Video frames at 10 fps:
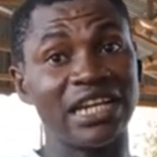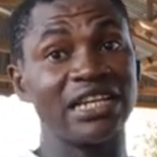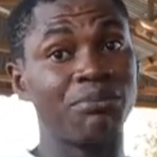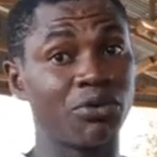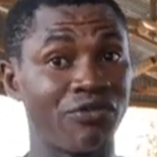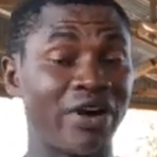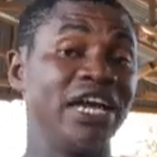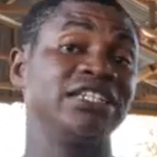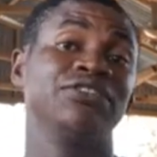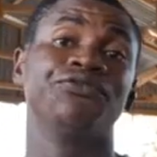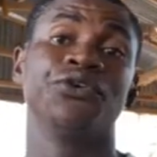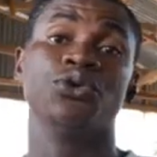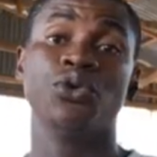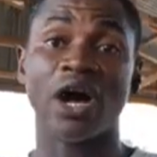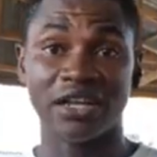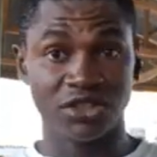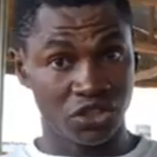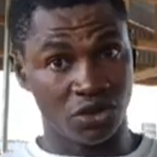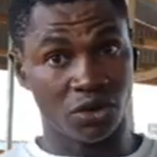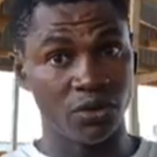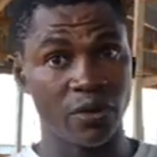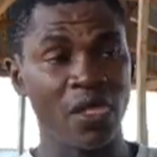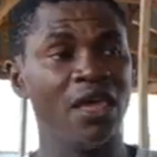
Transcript: that they provide for you at the store.